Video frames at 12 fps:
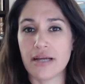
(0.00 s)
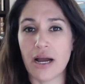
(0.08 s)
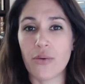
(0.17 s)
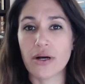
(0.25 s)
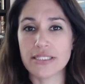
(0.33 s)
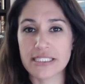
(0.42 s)

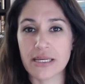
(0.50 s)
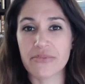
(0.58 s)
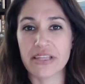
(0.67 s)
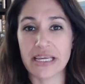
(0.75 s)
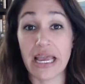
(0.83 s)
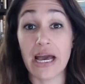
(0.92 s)
want
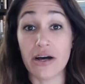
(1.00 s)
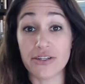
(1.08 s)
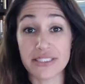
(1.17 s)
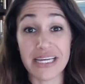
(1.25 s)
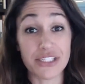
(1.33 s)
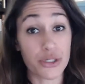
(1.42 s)
something else,
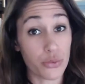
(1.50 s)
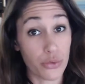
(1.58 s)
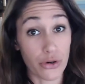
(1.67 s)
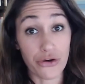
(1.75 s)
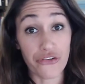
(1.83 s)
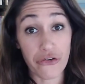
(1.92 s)
and to
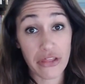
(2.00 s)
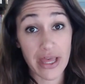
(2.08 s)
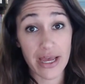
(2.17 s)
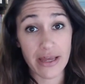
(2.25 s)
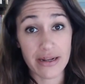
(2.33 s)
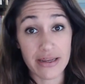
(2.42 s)
work for
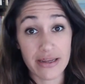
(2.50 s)
that,